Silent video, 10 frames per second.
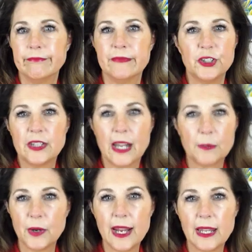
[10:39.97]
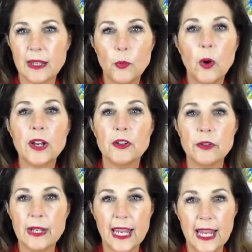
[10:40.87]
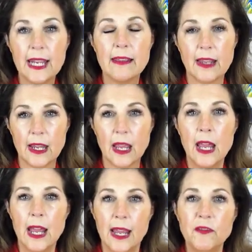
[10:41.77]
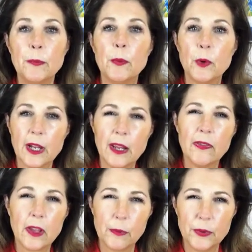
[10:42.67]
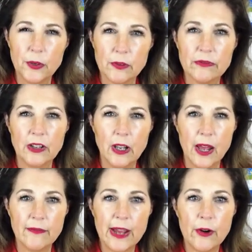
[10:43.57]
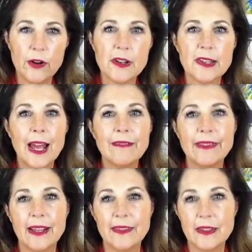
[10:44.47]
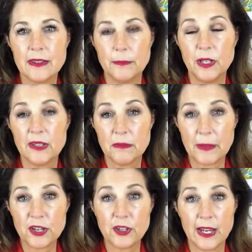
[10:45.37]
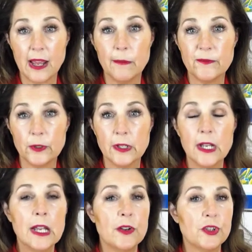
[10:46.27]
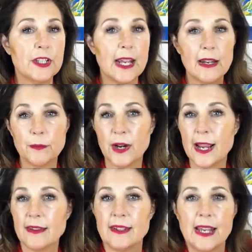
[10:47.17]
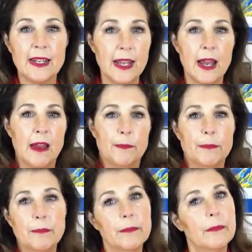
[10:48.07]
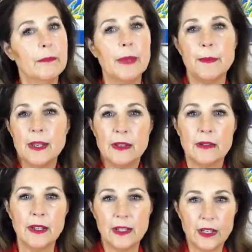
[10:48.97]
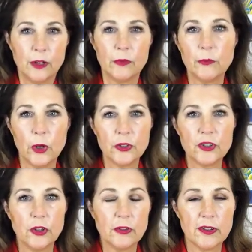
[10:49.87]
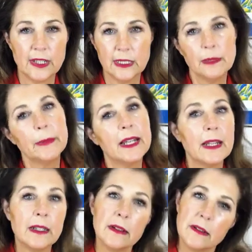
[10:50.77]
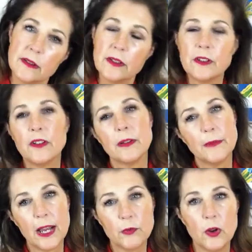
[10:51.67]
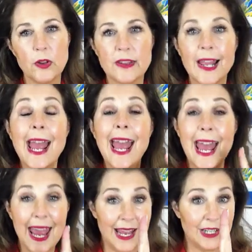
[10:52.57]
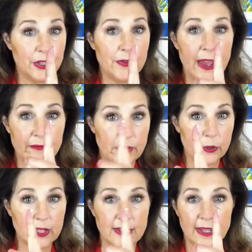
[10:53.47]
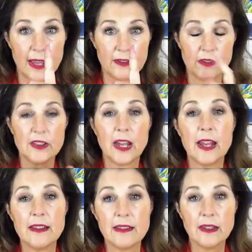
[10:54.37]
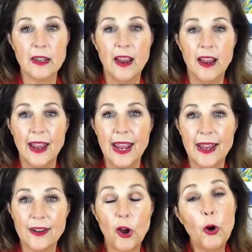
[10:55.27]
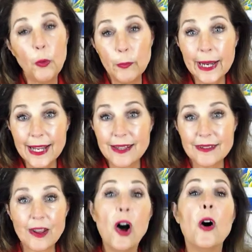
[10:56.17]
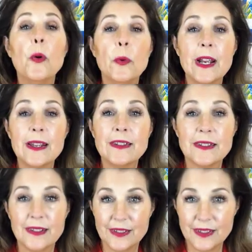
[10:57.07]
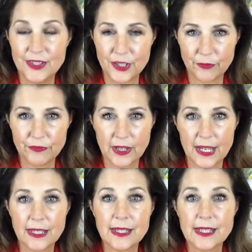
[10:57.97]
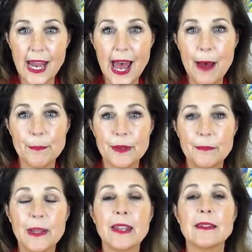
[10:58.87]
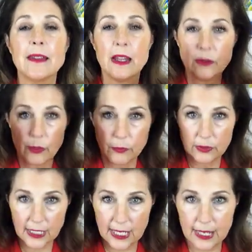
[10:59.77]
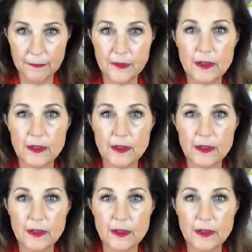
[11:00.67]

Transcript: just take a break while you're doing anything. If you've been working at the computer for a lot of hours, I find this to be especially helpful. Just take a break, stand up, maybe, you know, roll your shoulders a little bit, do some neck rolls, and do that focusing exercise. And always, always don't forget to tap, because that's what will keep the